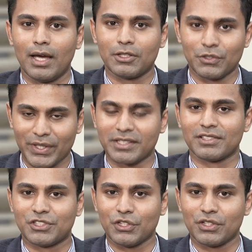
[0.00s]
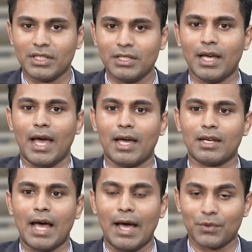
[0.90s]
during this journey,
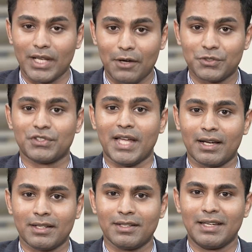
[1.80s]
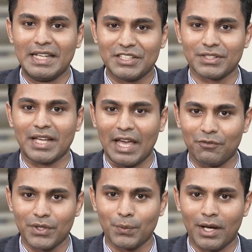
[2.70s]
and I would love to thank each and
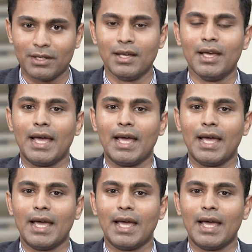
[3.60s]
everyone,